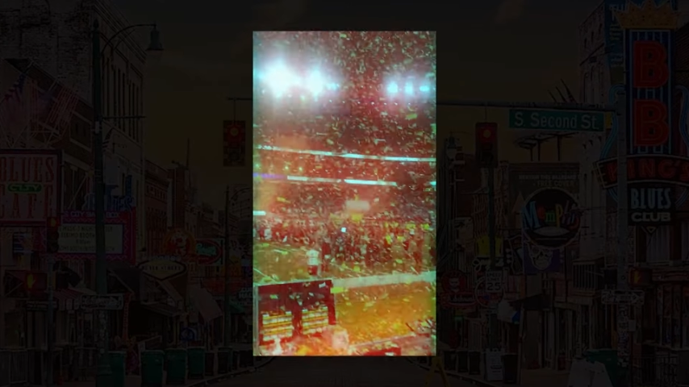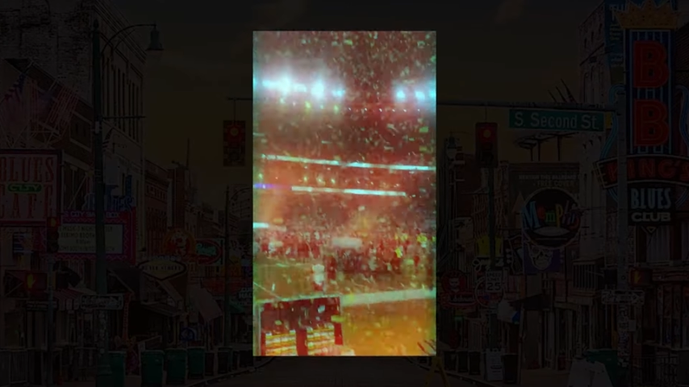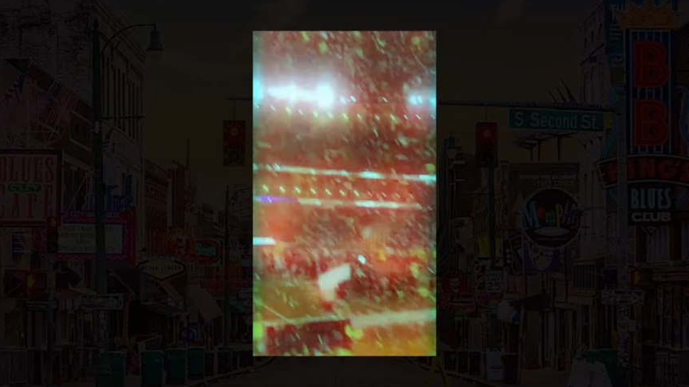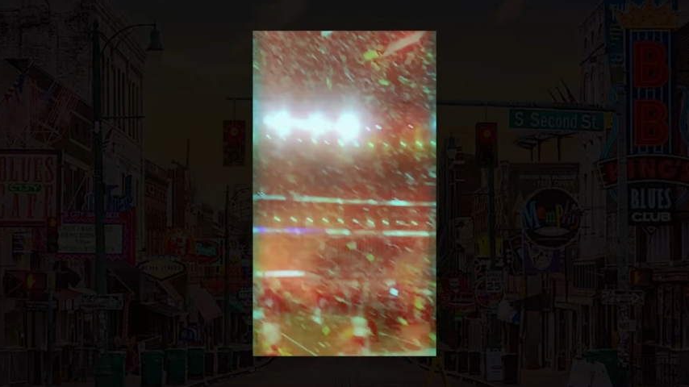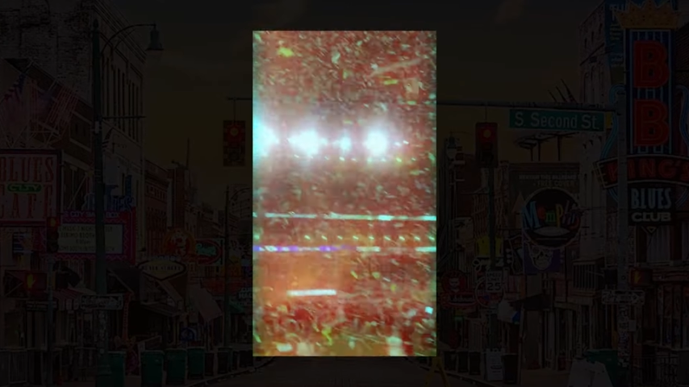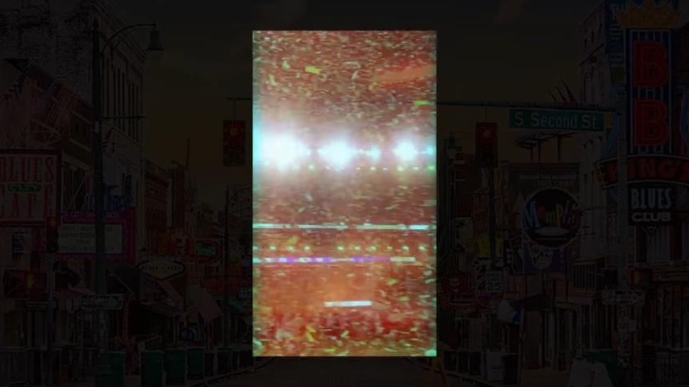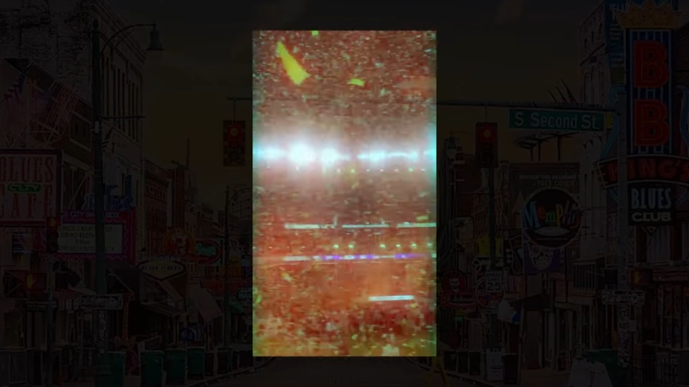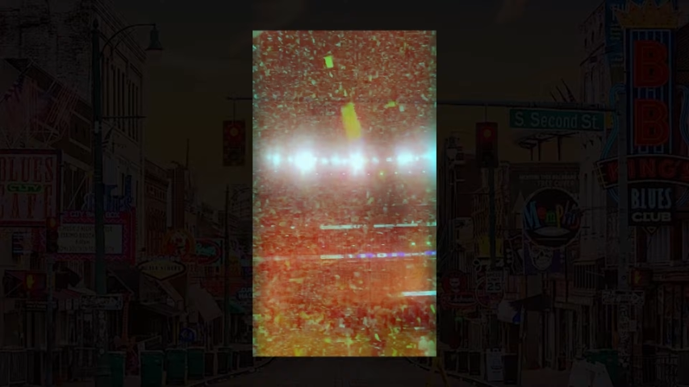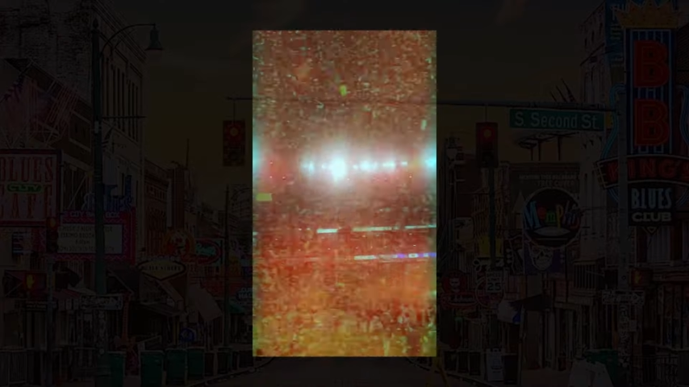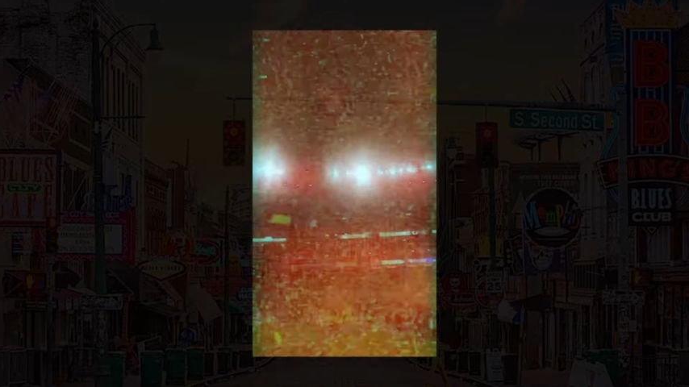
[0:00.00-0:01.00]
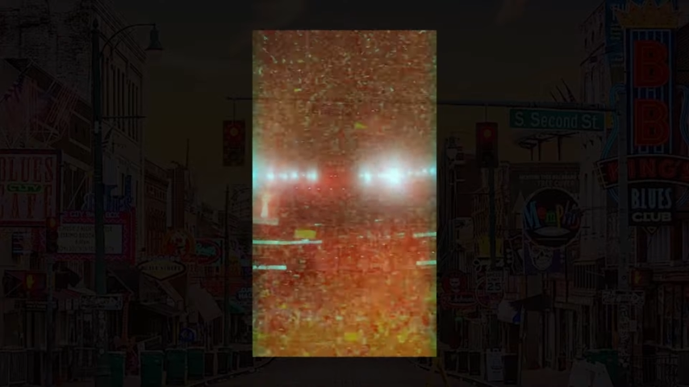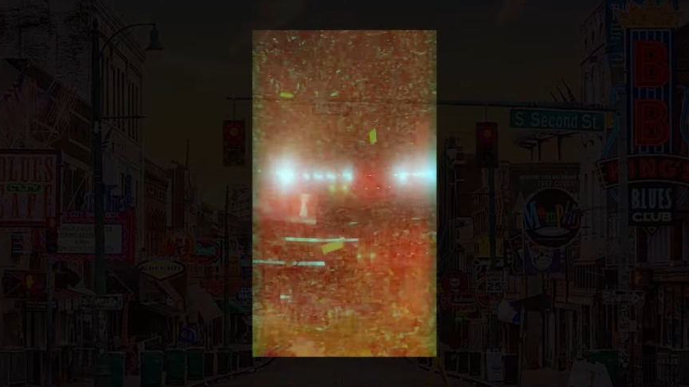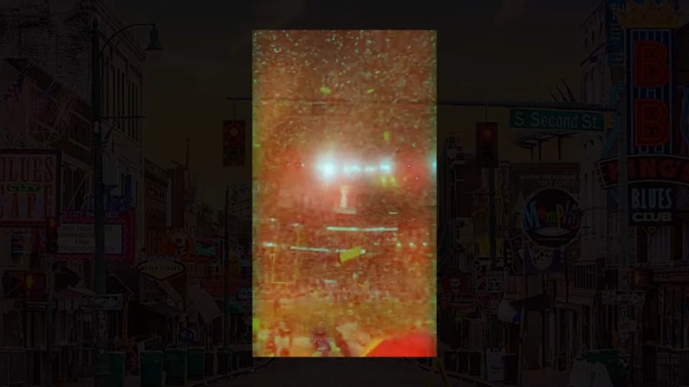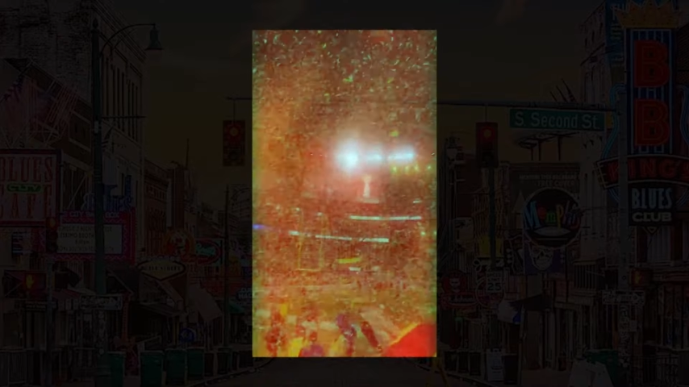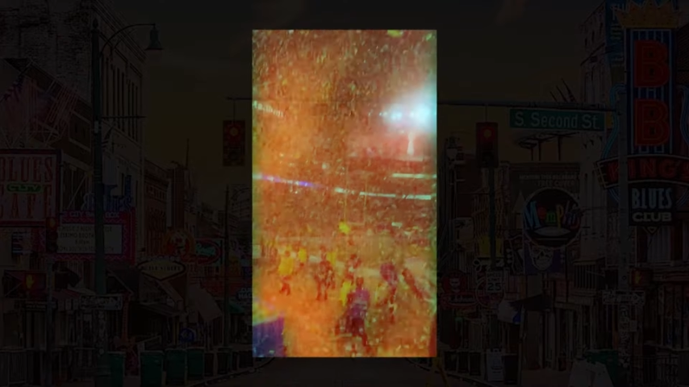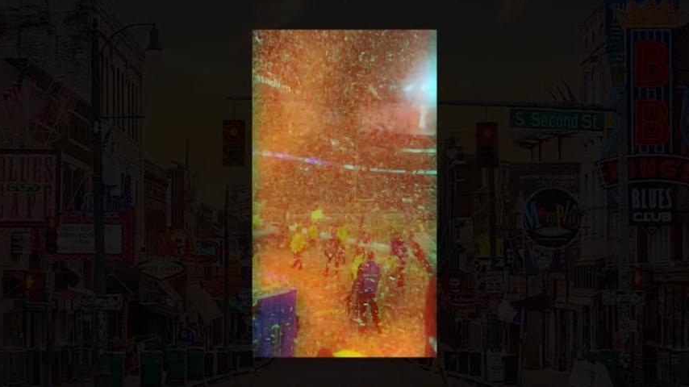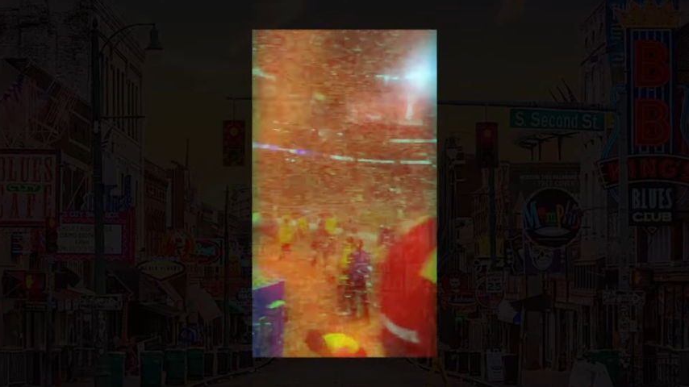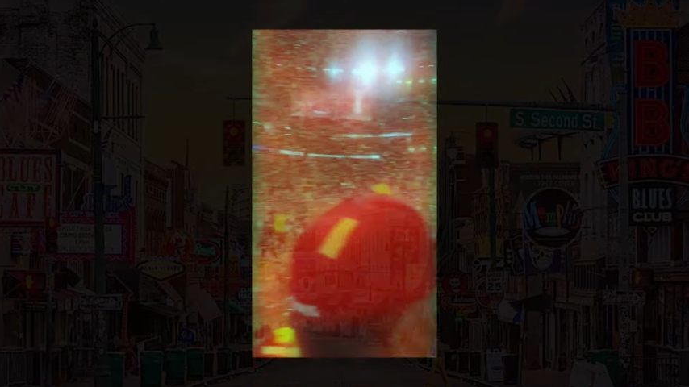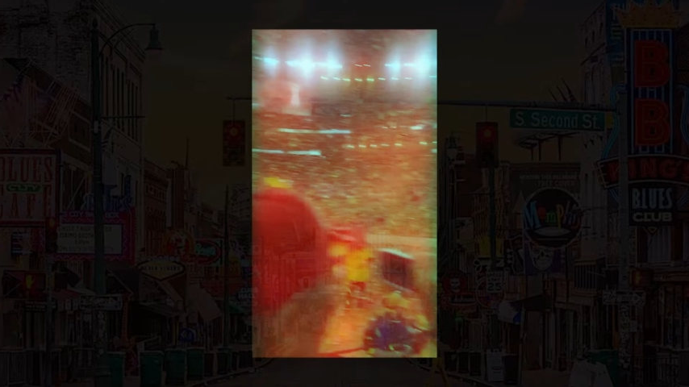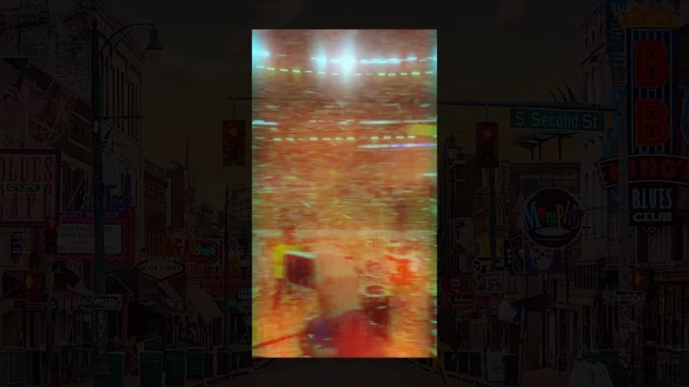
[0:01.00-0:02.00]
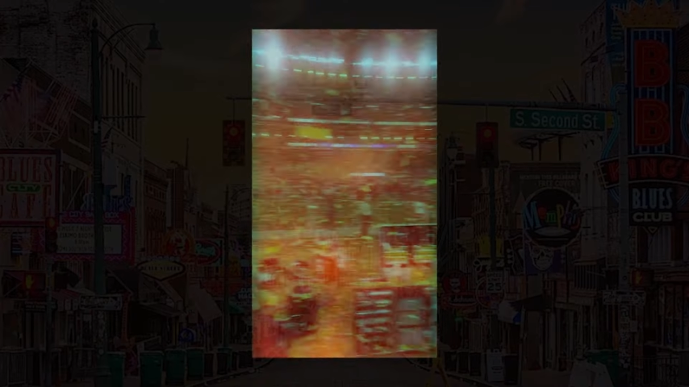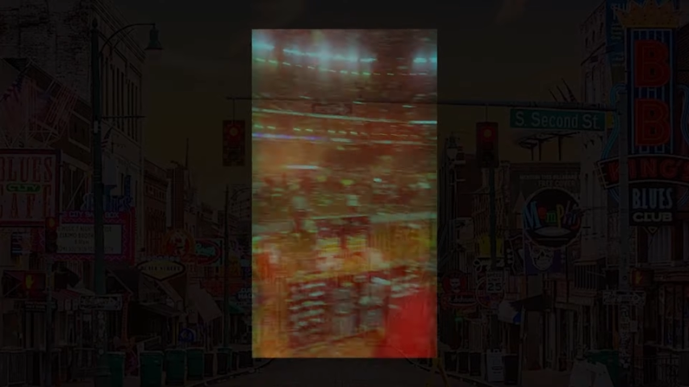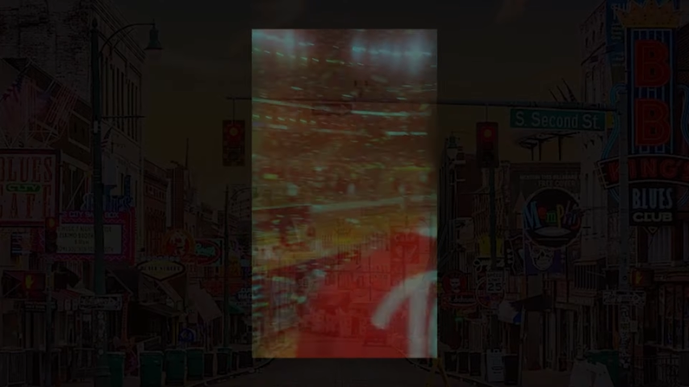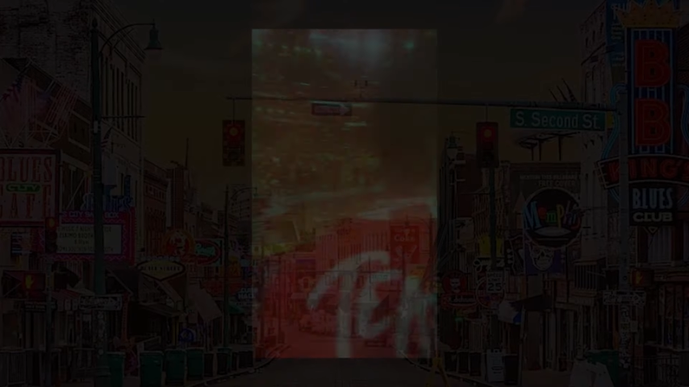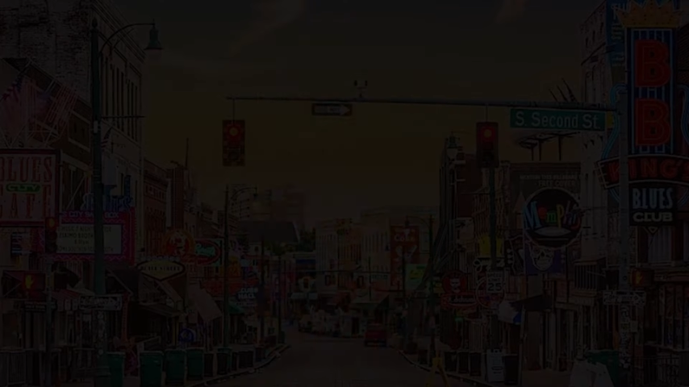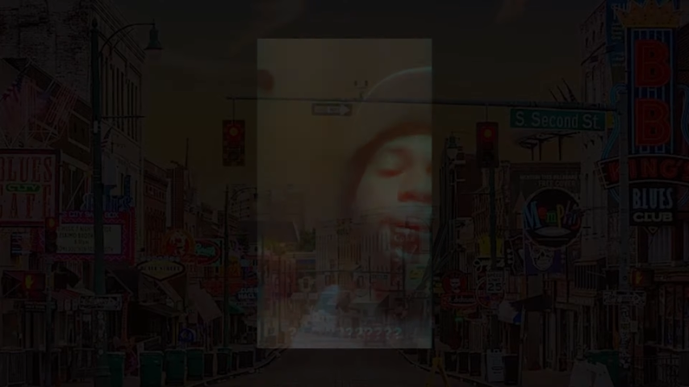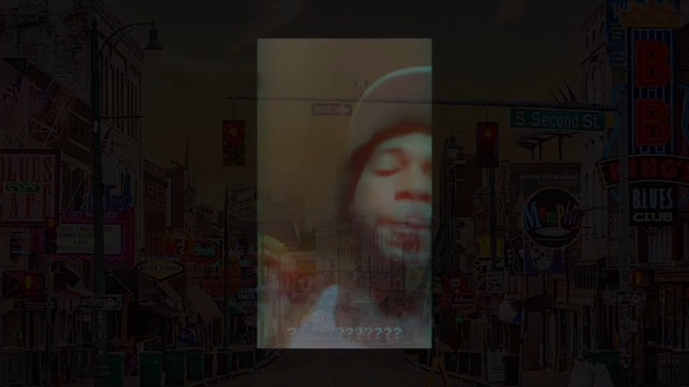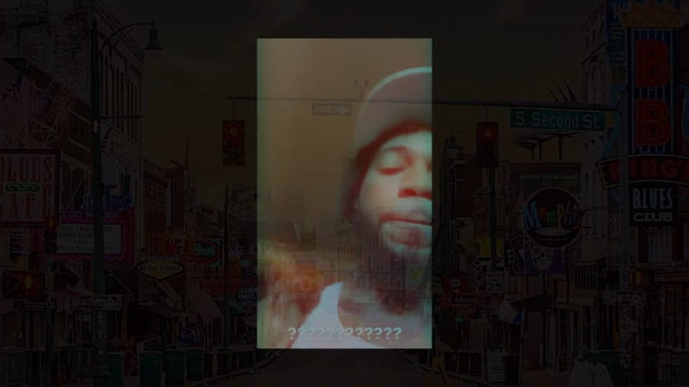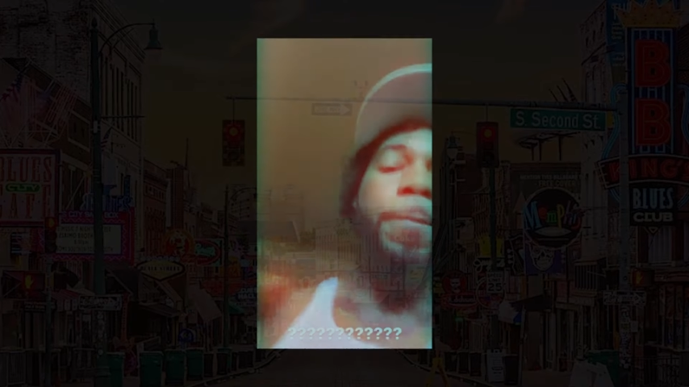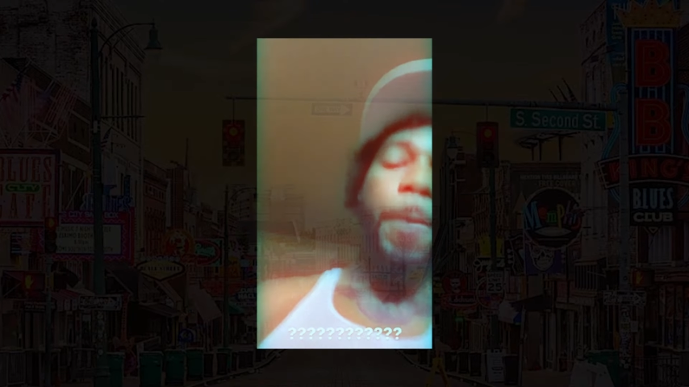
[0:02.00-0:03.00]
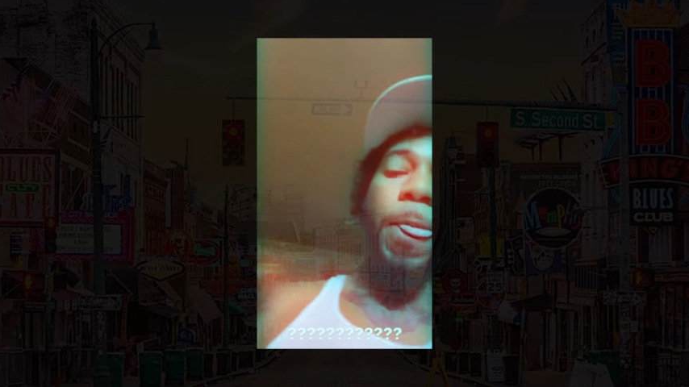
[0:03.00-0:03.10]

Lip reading: Nobody's mouth can be seen.